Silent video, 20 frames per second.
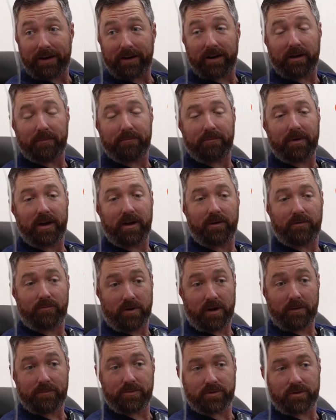ended up uh,
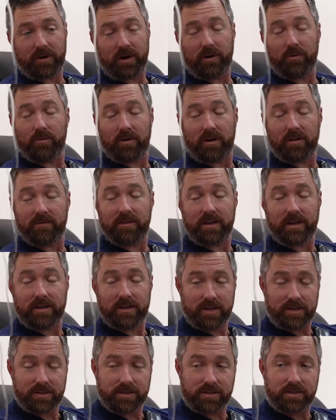rupturing one of the
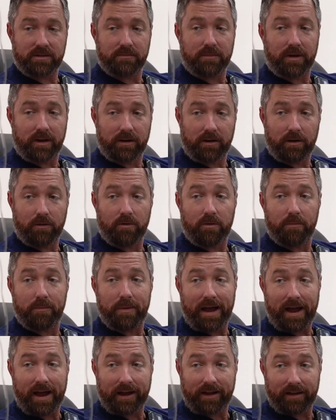discs in my lower
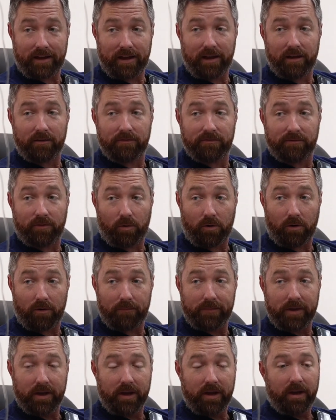back, L4.
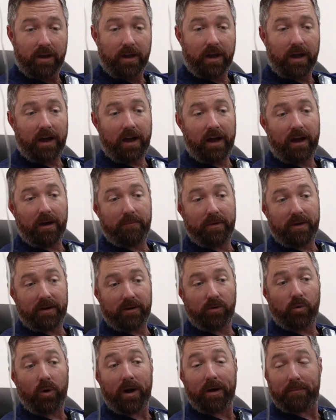Uh,
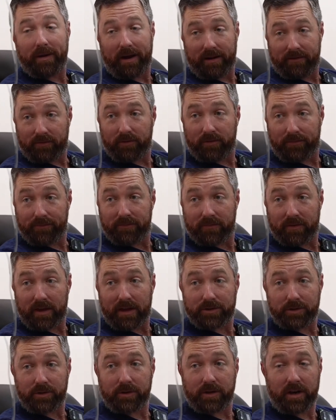been quite painful,
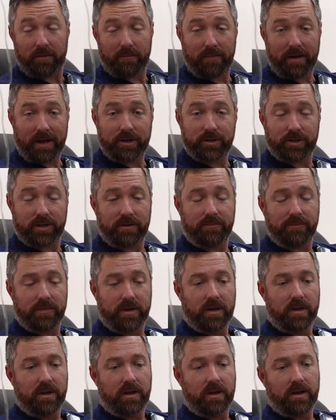as you can imagine.
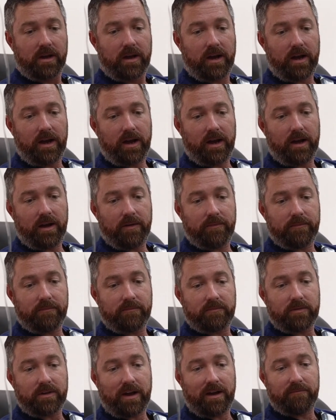Um,
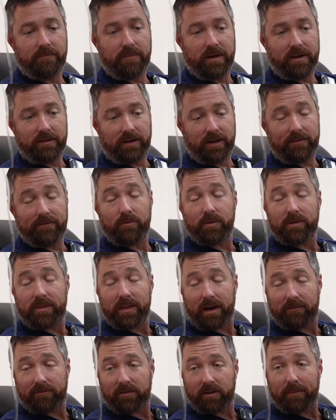so I've been living with
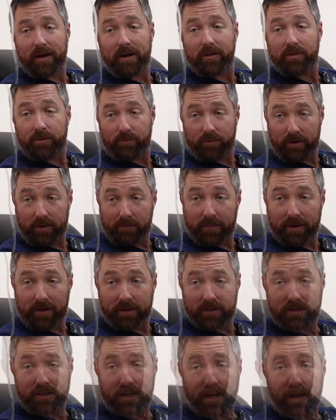that for about three months